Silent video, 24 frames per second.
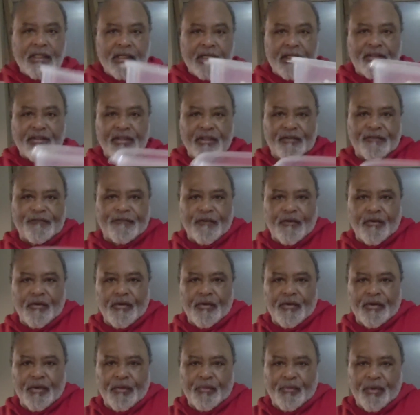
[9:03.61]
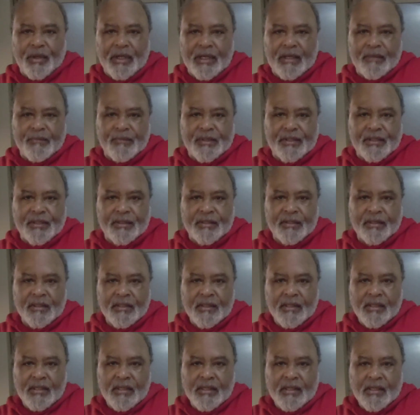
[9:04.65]
This is for the ribs,
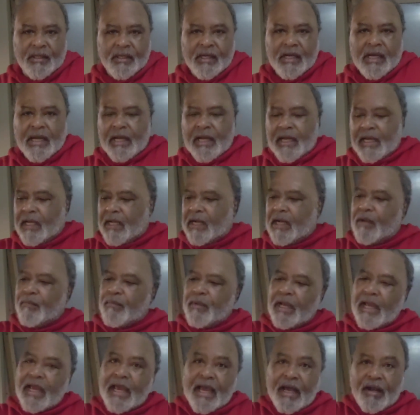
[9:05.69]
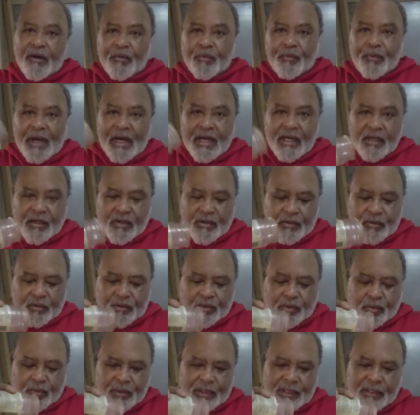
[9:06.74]
and I'm gonna add oregano
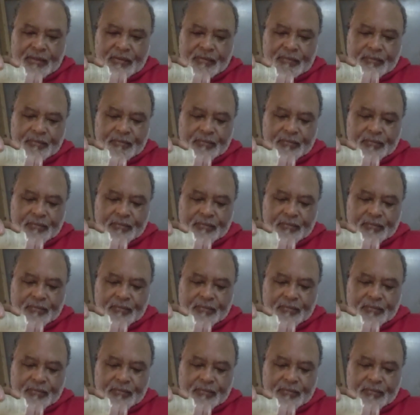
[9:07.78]
to it.